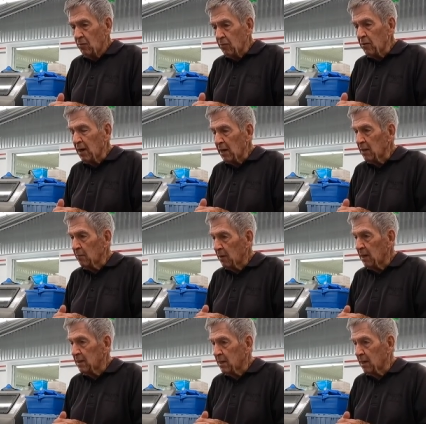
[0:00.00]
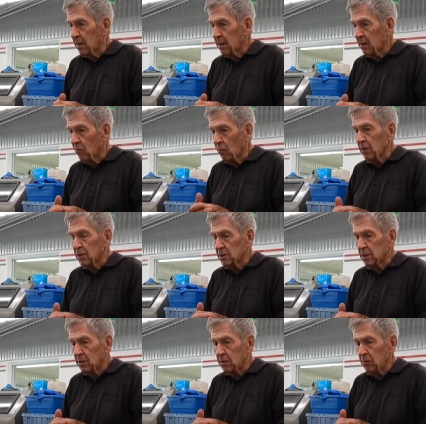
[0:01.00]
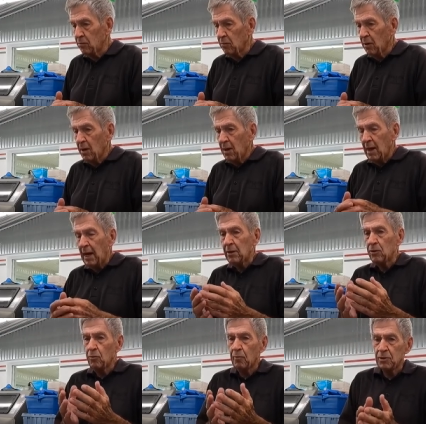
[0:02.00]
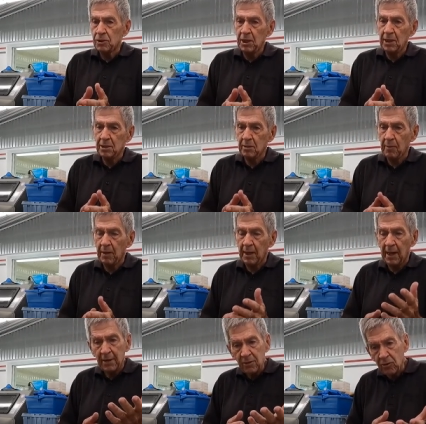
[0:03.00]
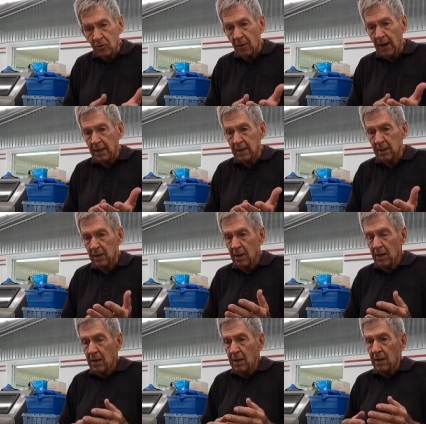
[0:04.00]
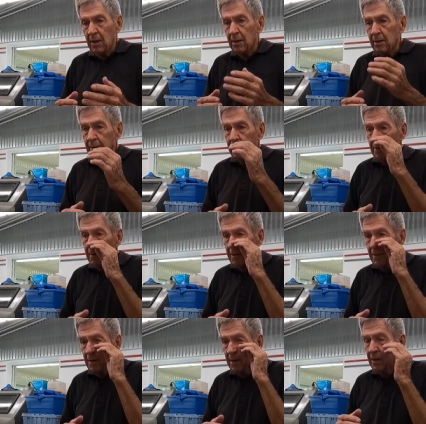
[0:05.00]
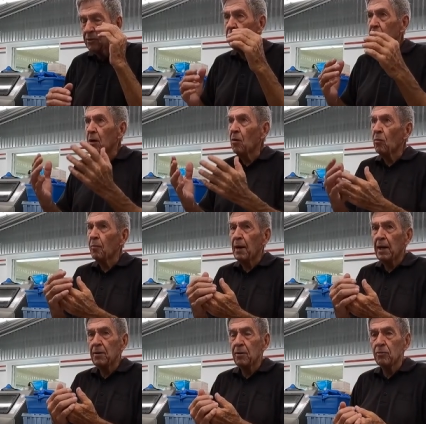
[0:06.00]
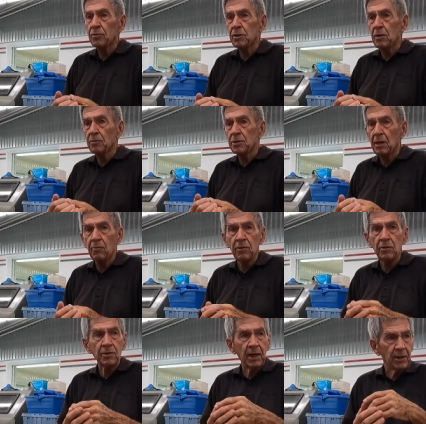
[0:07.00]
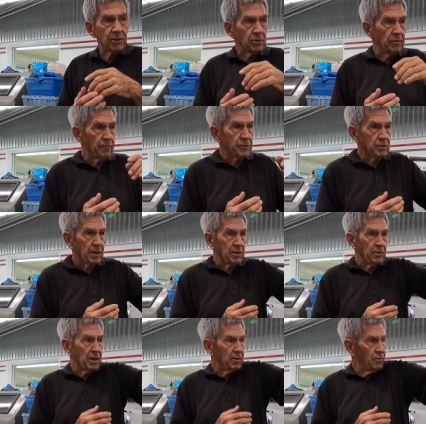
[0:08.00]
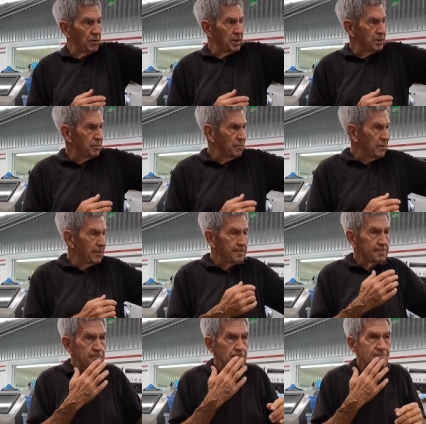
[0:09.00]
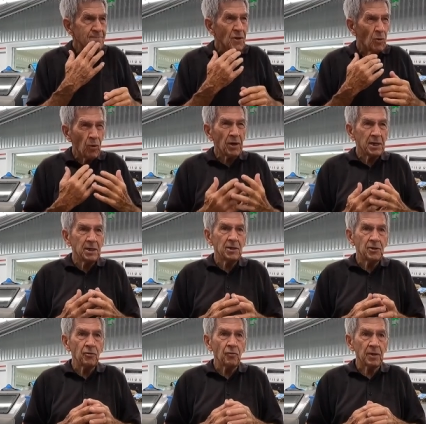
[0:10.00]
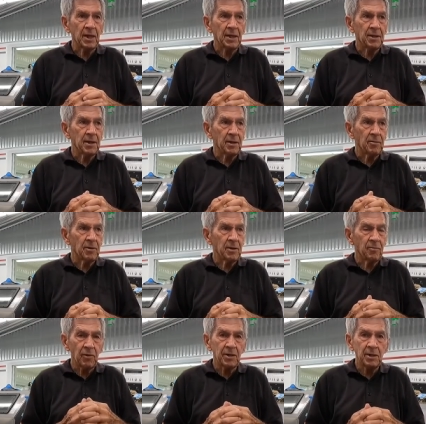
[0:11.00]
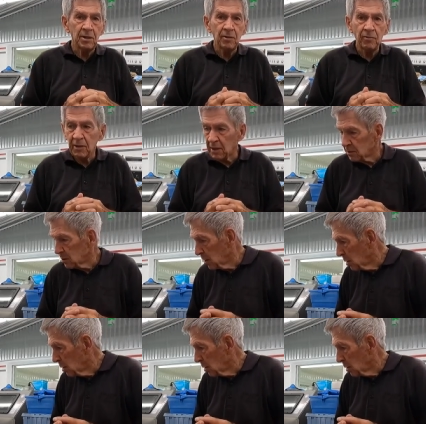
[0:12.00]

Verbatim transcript: wonder how they made that, and what does it do? How do you machine something like that? How do you grind it? I can, I'm and, right there with you. And to know about those, yeah. You know, say when you take a surface grinder, like one of these over here. Right. What can you do with that thing on it? What can you do this?